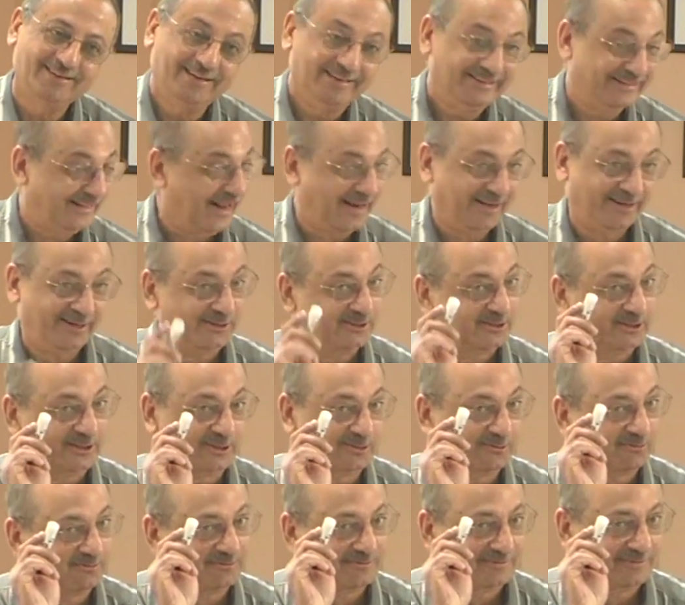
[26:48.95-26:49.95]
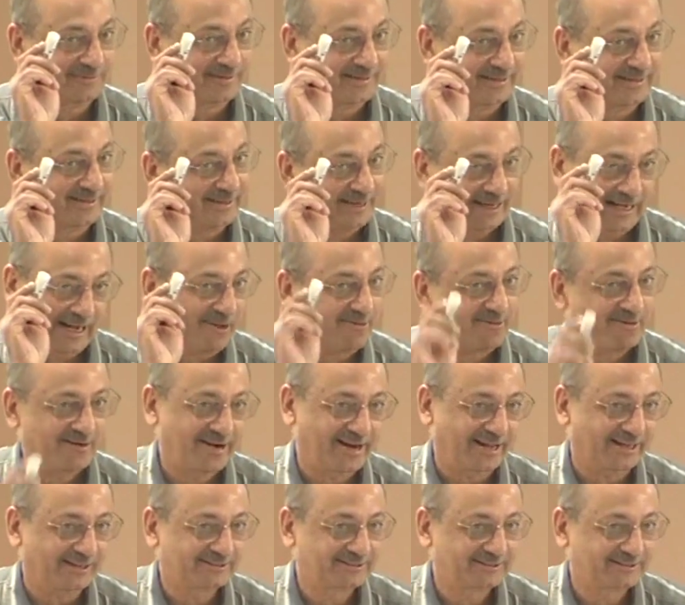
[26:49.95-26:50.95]
That is his
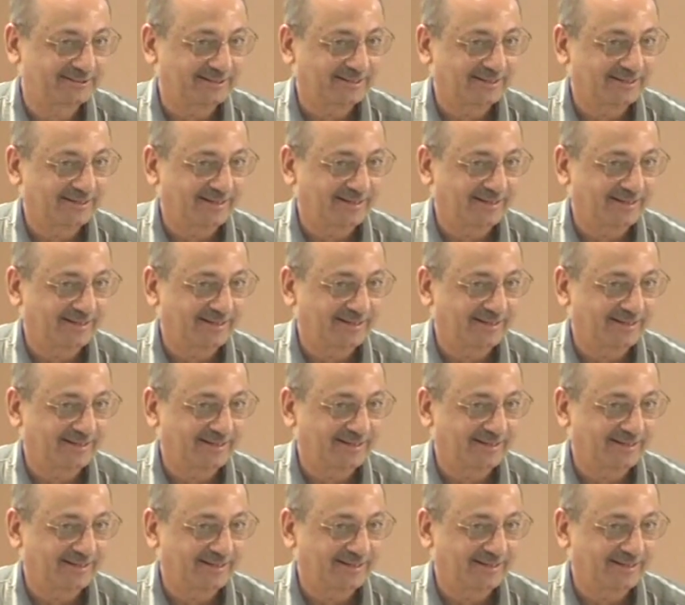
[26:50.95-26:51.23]
cleverness.